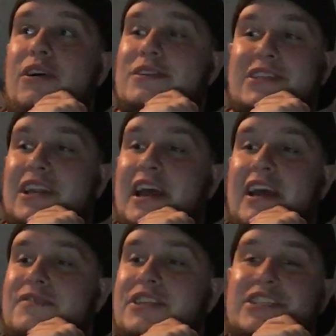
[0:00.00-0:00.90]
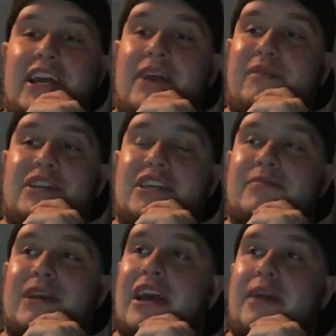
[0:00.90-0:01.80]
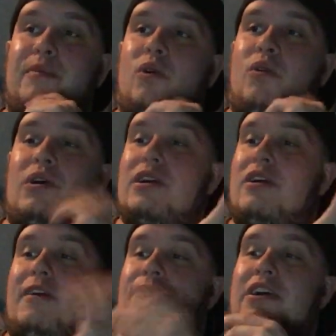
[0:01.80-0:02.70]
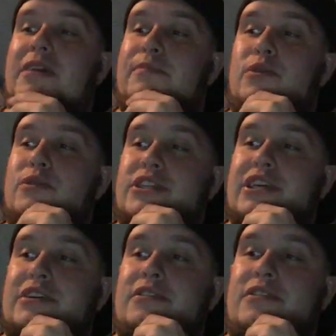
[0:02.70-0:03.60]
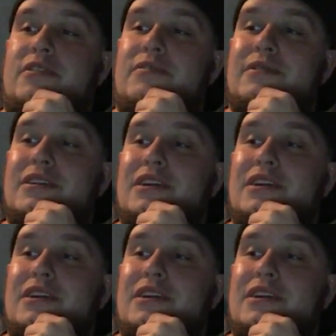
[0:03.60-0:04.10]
lost in an AFC Championship game on a fucking bullshit call.